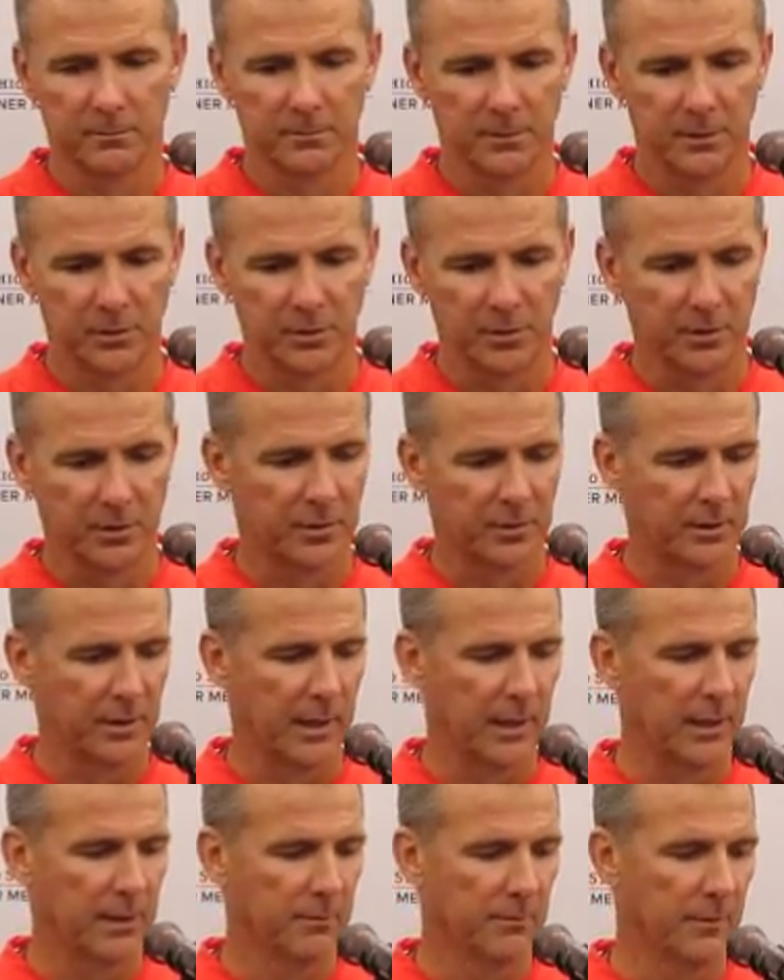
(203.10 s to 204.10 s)
as good a
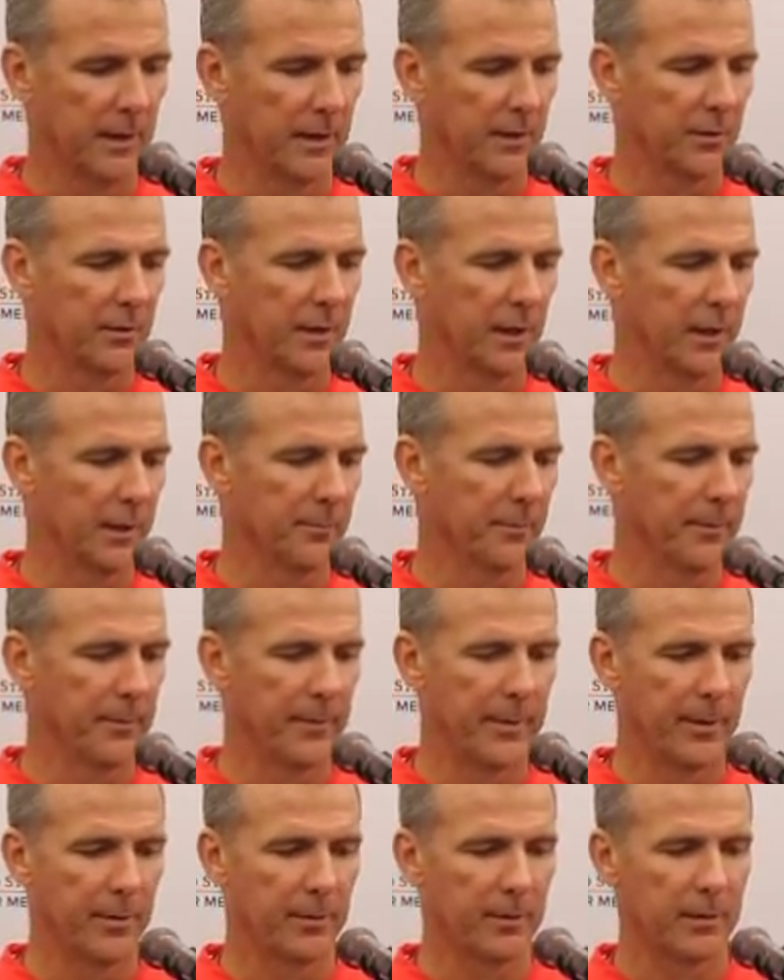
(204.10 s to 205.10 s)
stadium, finest stadium in
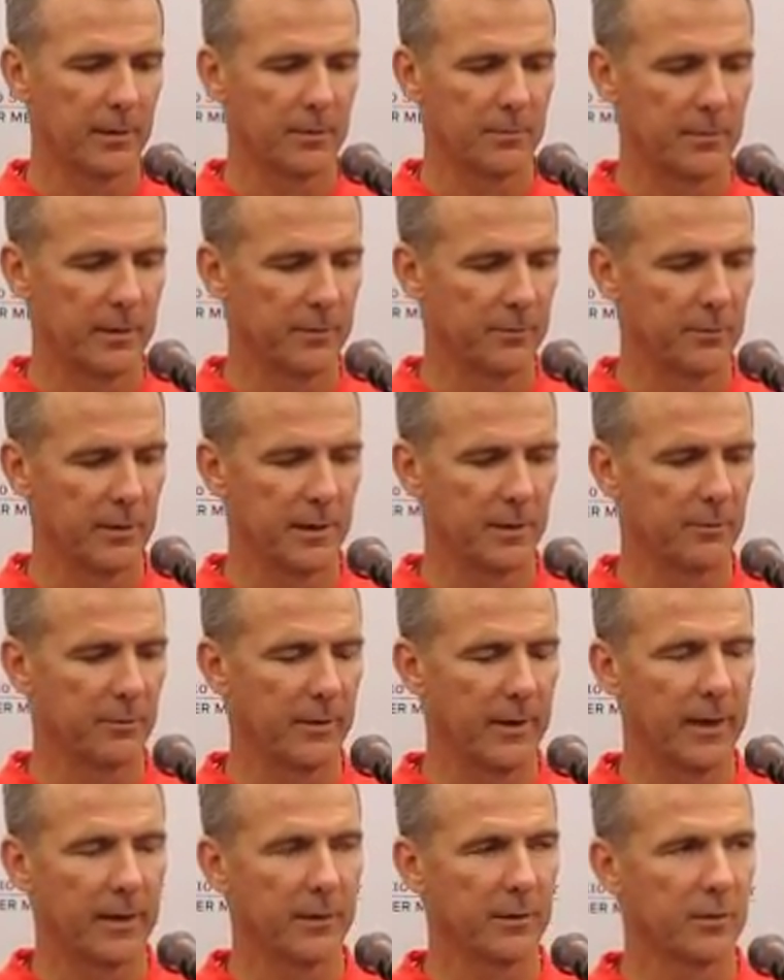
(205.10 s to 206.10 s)
America, and we have great
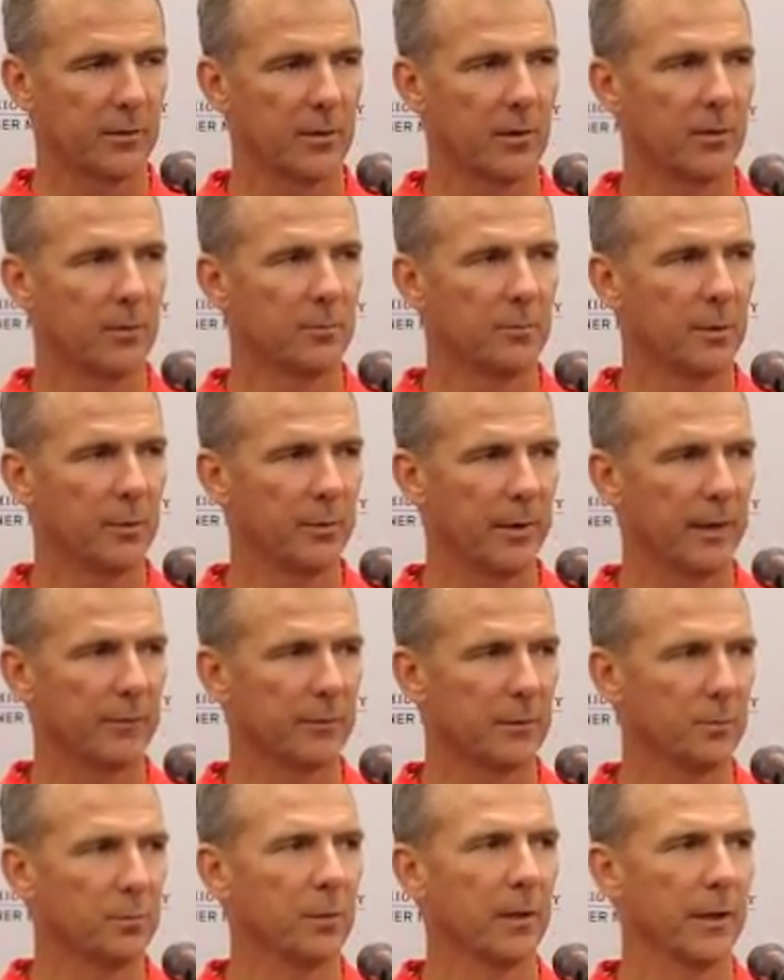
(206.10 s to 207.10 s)
fans. So, but we have
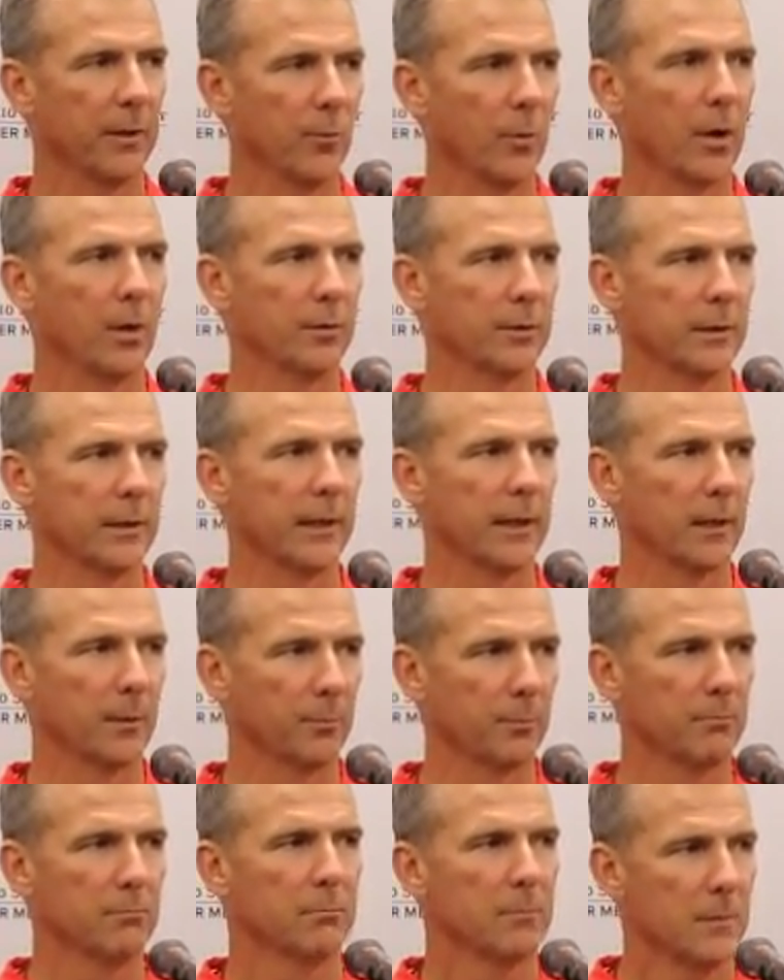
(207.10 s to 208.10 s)
to play well to get
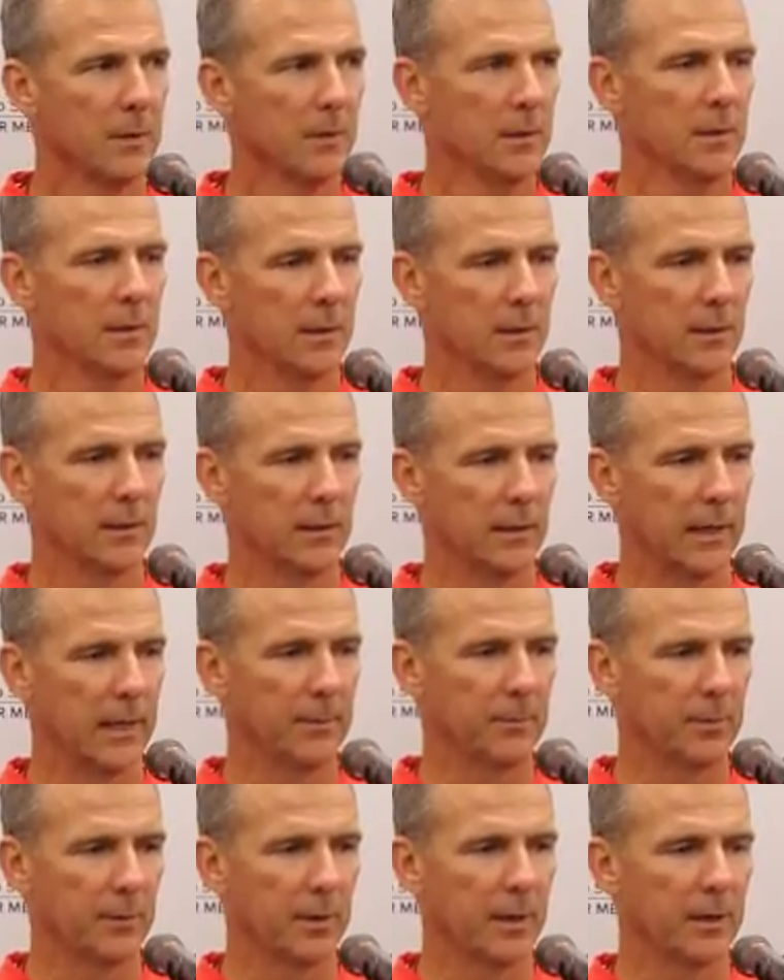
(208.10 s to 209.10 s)
them into the
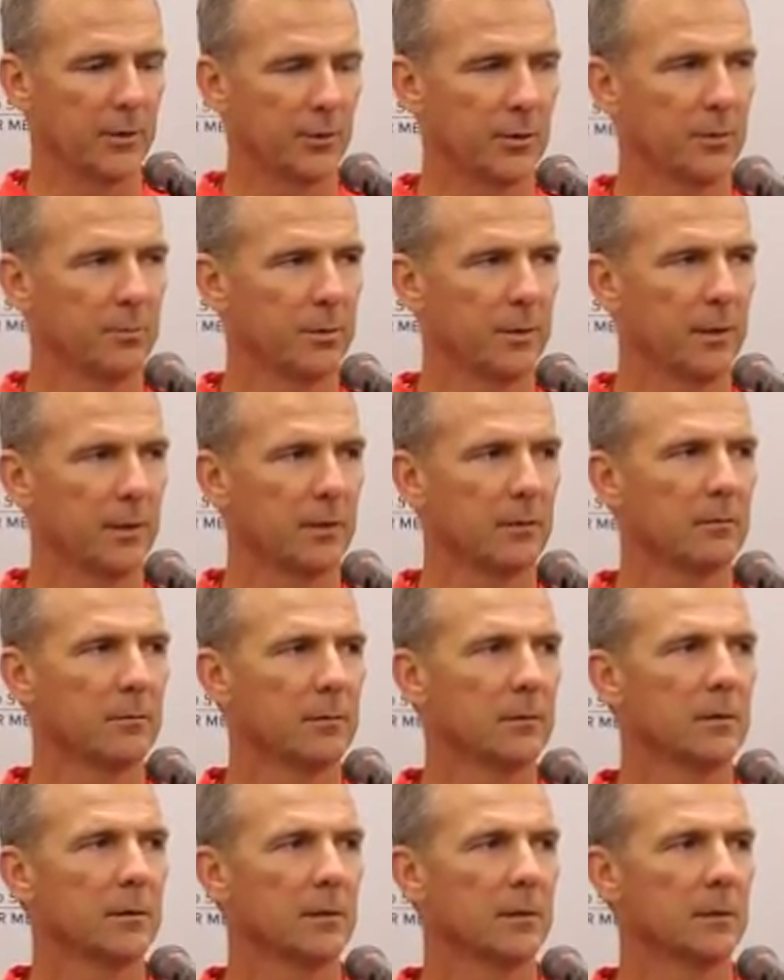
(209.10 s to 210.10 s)
game. So that should be a
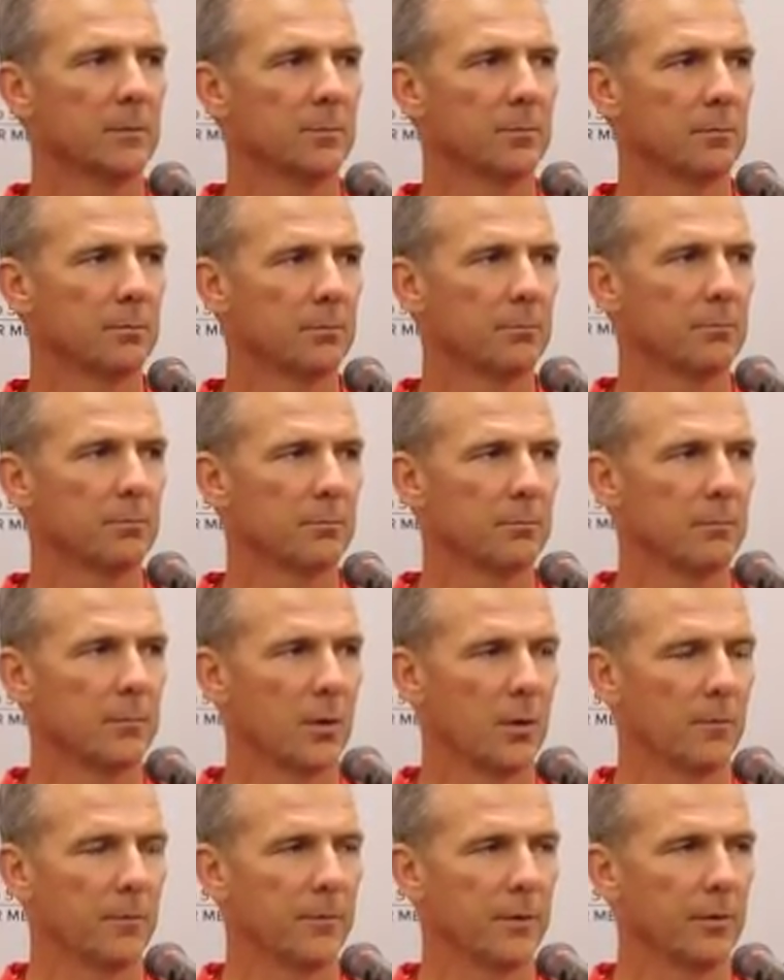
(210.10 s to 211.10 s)

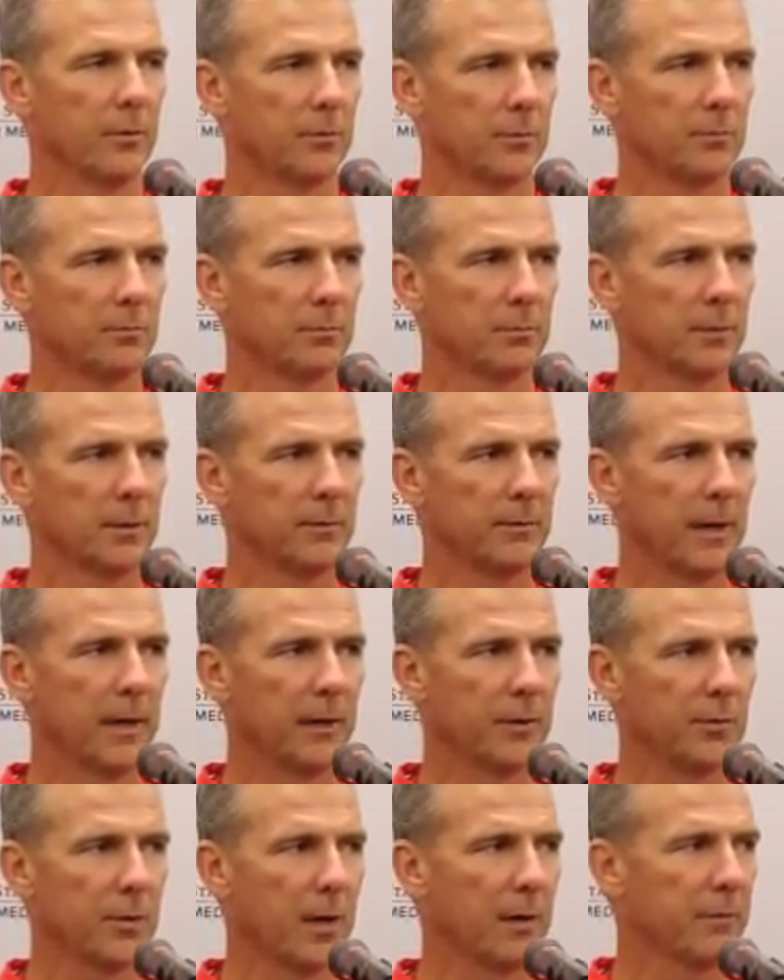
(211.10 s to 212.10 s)
home field
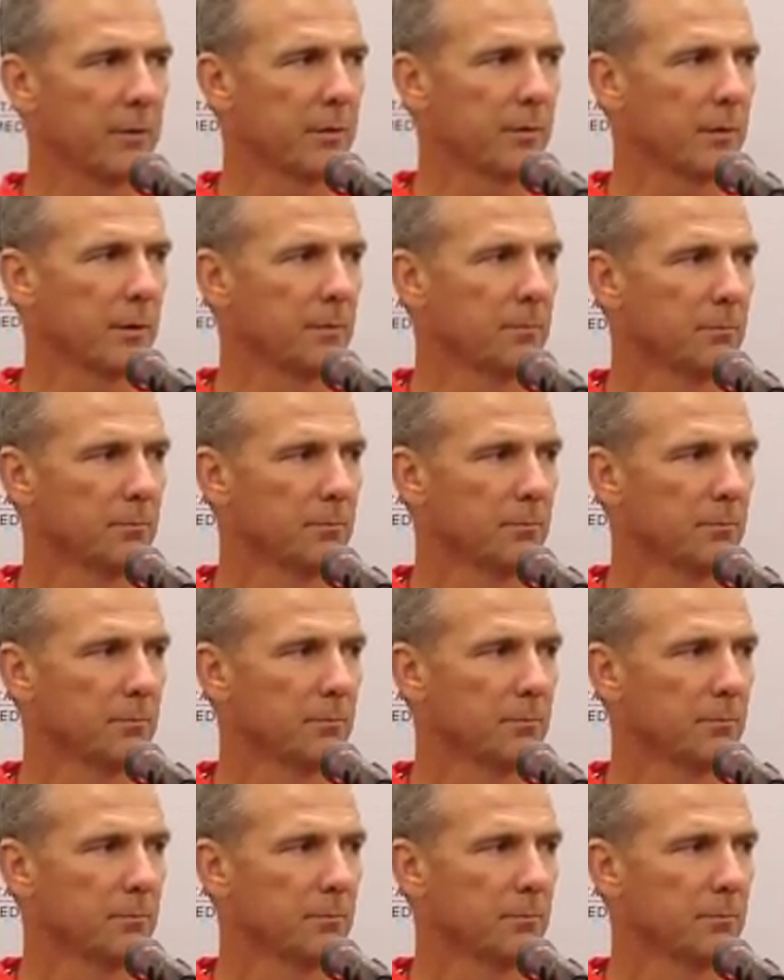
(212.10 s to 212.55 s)
advantage, obviously.